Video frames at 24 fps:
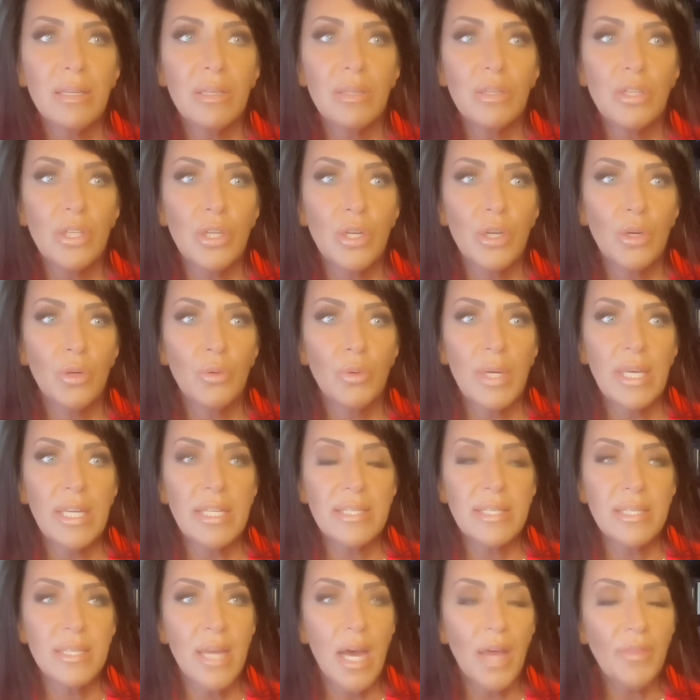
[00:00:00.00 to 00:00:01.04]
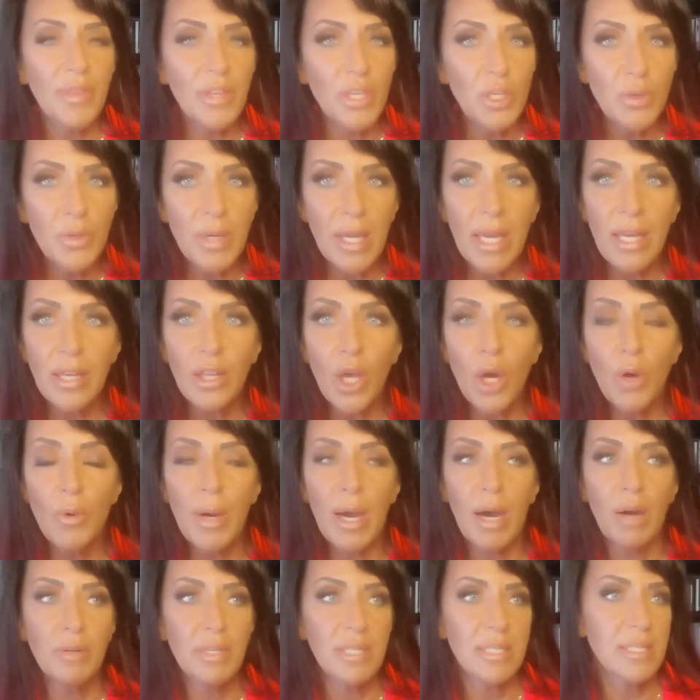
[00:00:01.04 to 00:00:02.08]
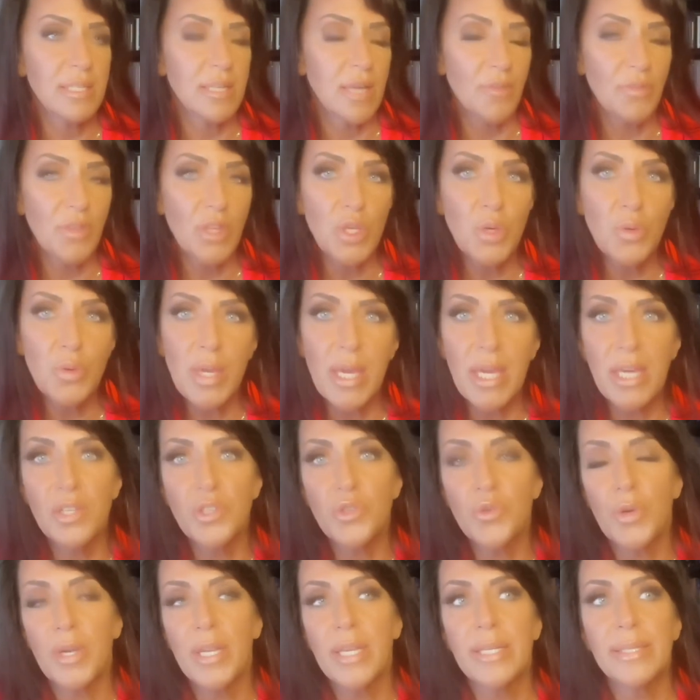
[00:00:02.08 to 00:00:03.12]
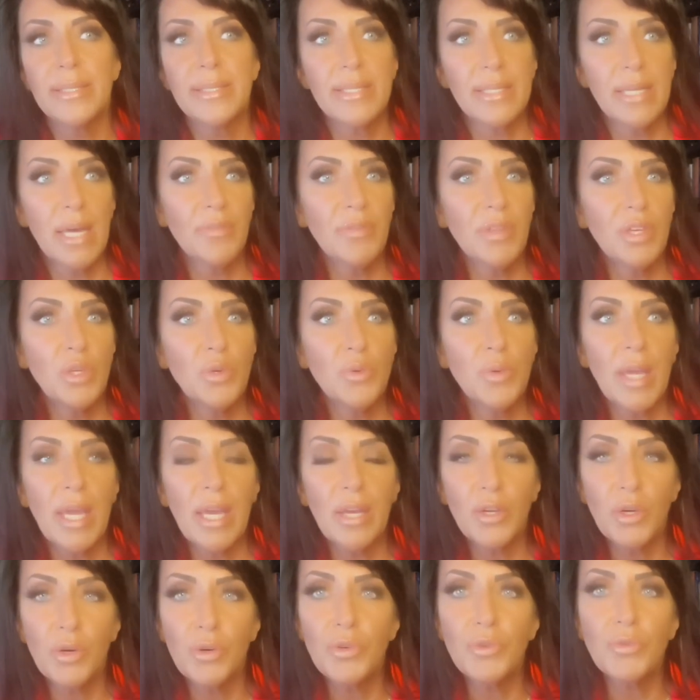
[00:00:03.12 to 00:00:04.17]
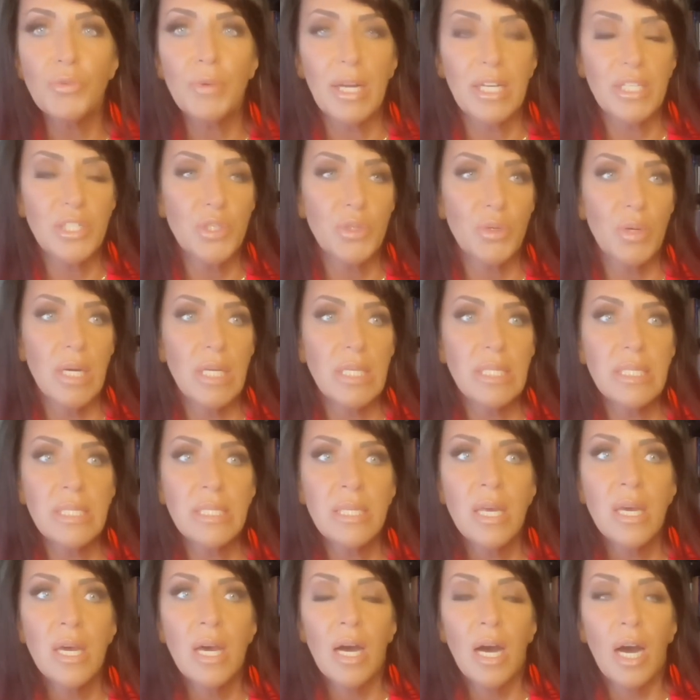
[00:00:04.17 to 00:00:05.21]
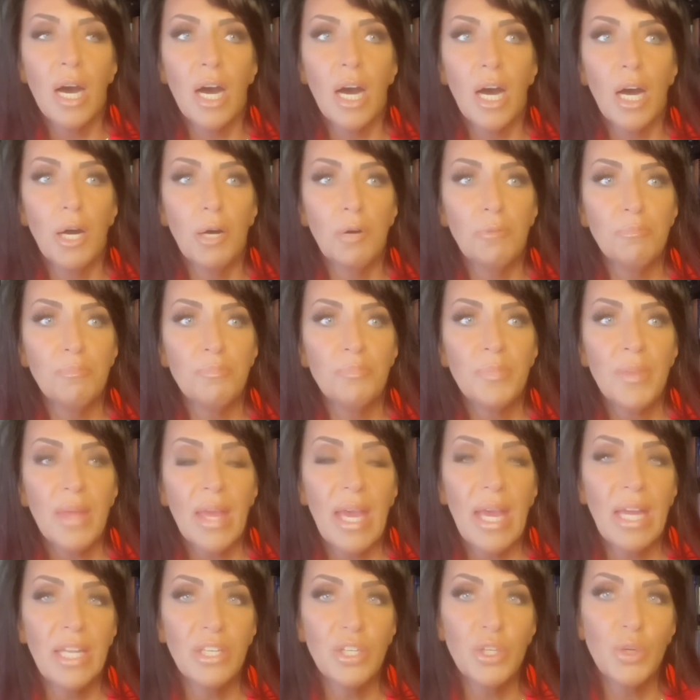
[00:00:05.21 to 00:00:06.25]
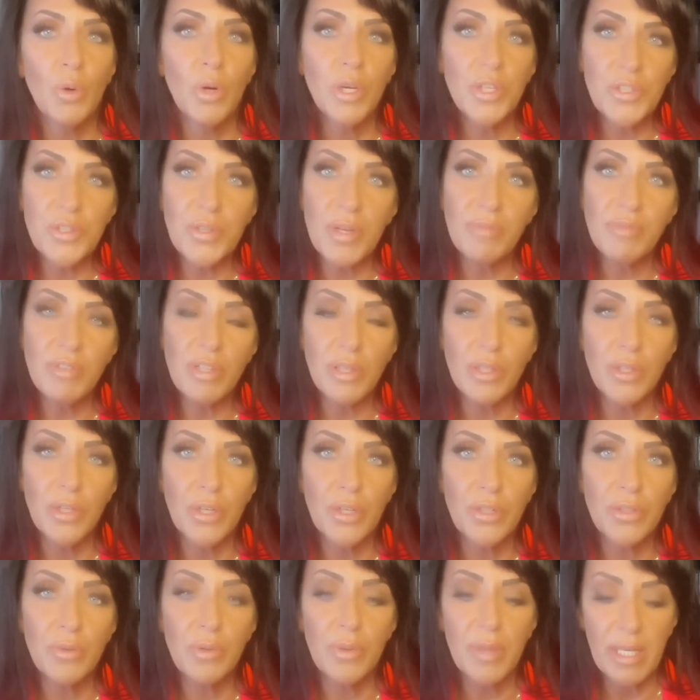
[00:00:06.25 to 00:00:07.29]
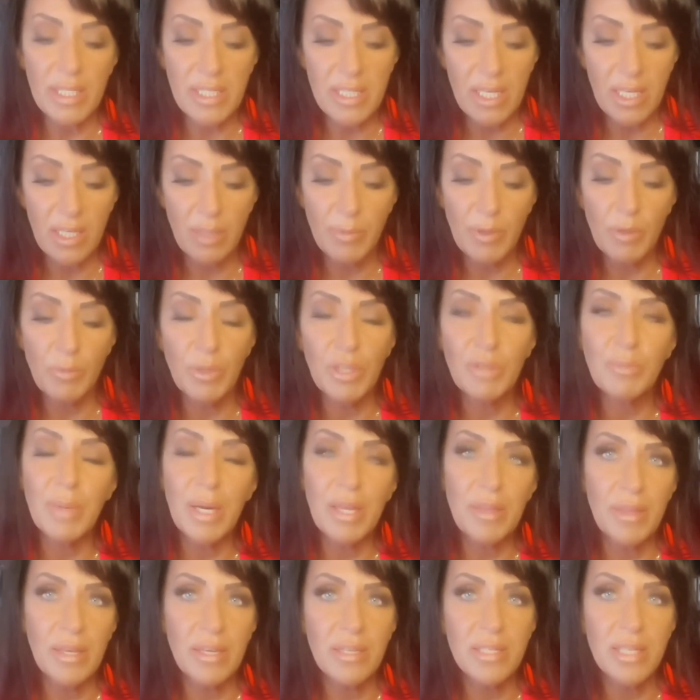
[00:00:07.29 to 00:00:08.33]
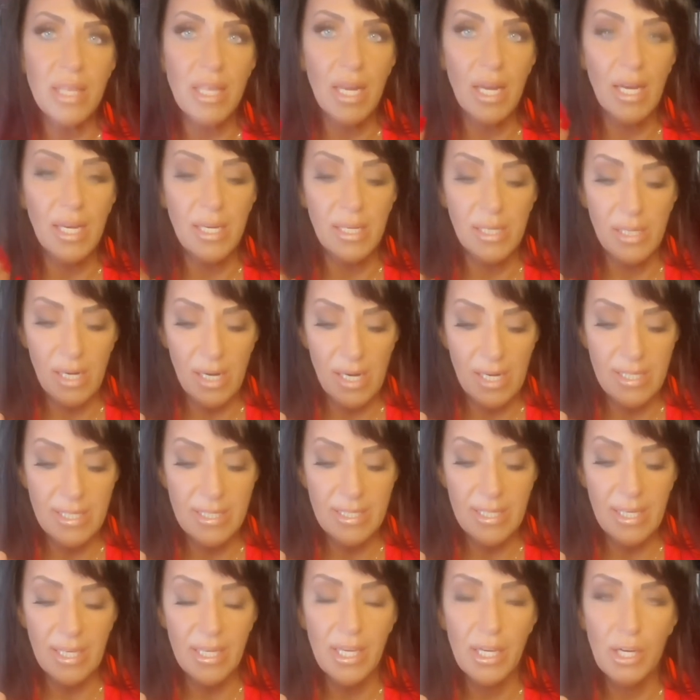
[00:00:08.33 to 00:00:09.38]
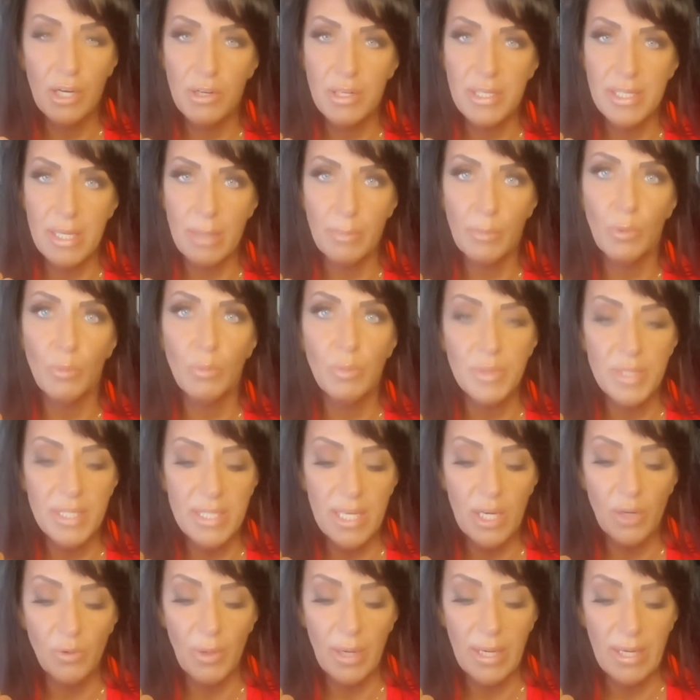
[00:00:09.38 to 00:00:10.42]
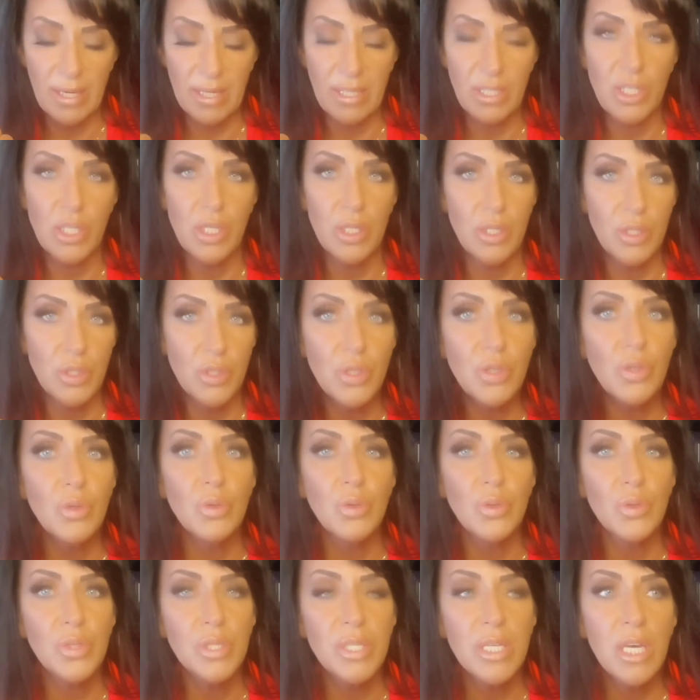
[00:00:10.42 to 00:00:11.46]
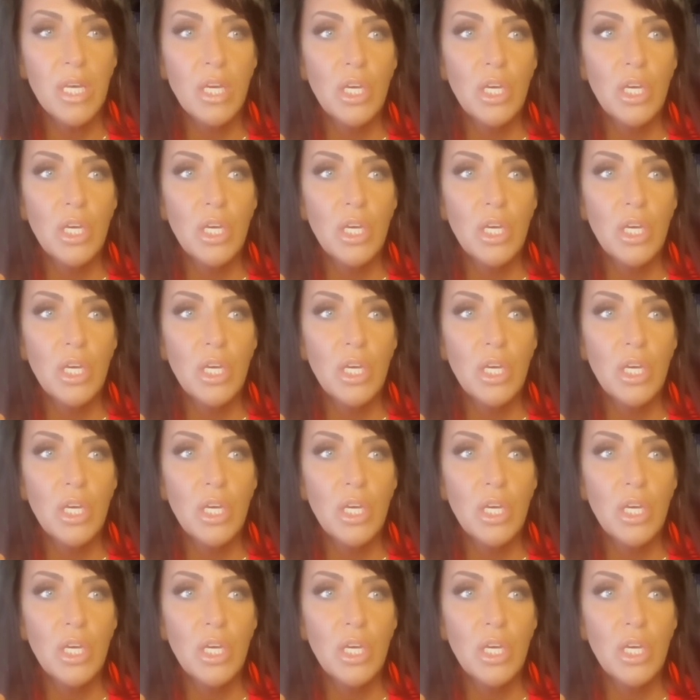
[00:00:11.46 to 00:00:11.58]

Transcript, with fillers: you know, it's not that you can't go out, it's not that you can't drink, it's not that you can't go to restaurants. And you also have to learn, that's gonna be one of my things that I say here as I'm segueing into the do's,